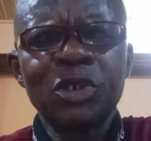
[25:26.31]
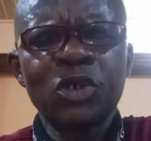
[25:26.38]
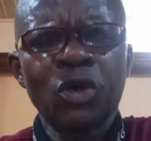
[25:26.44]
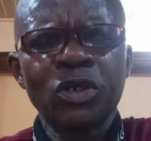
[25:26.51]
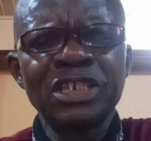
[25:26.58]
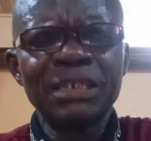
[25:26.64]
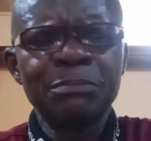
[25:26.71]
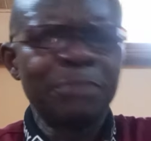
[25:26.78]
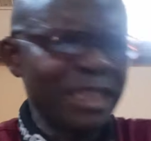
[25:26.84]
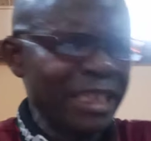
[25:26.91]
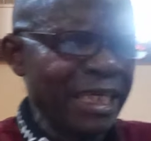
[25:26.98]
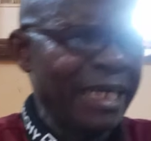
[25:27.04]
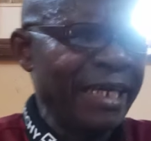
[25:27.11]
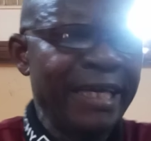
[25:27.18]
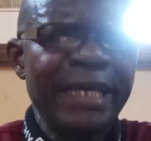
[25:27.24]
because the
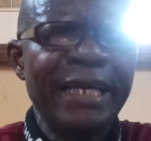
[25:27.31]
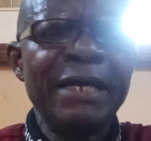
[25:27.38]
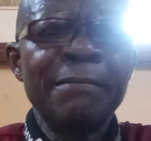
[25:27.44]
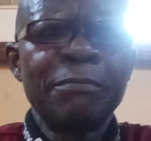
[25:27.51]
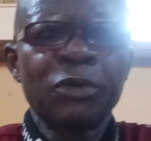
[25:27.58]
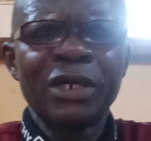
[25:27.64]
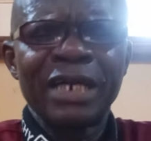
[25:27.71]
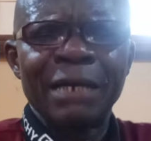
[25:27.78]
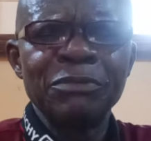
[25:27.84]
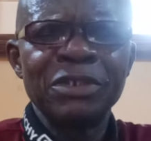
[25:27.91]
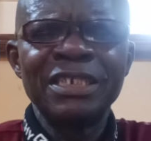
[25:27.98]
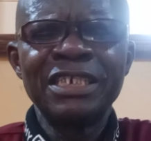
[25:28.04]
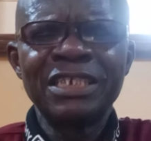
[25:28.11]
BA program